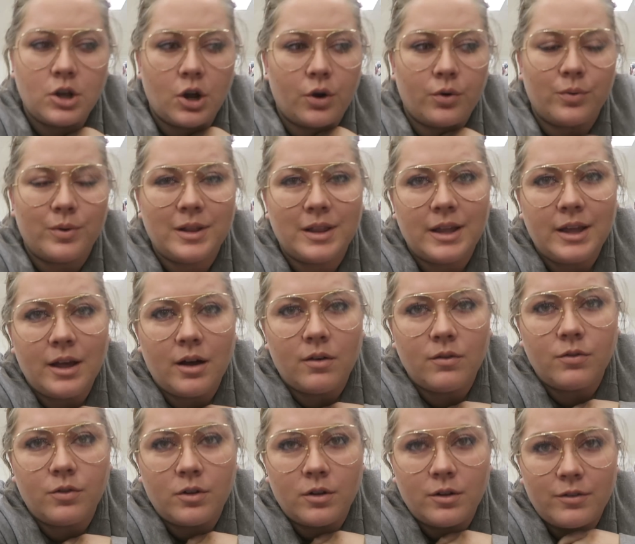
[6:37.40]
not really
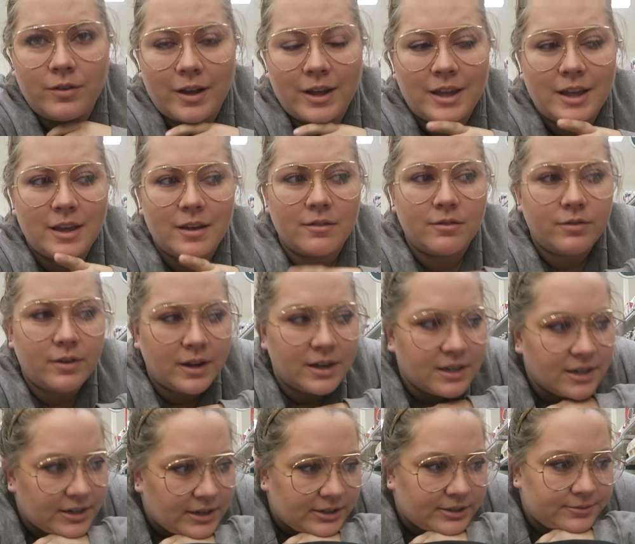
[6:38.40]
helpful if I can't
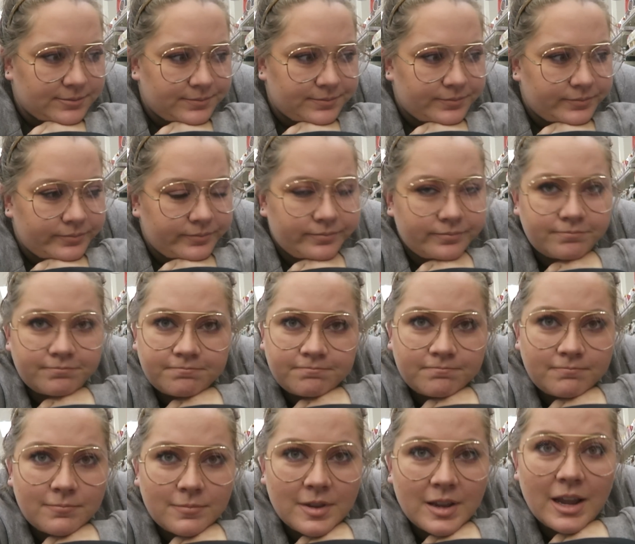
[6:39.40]
find uh,
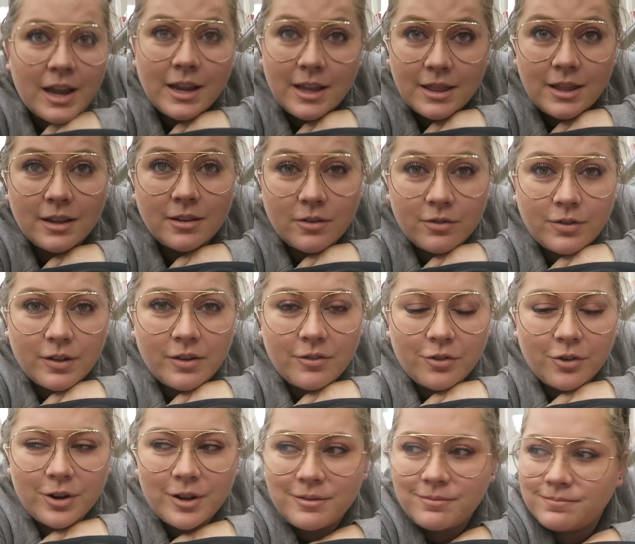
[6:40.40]
anything to
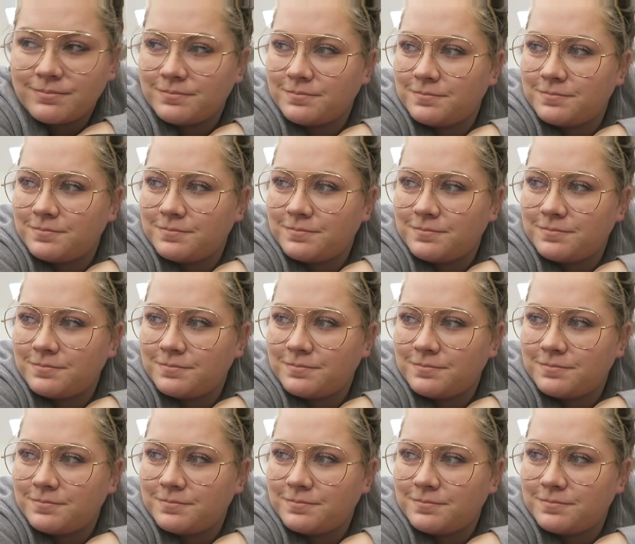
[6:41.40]
flavor it.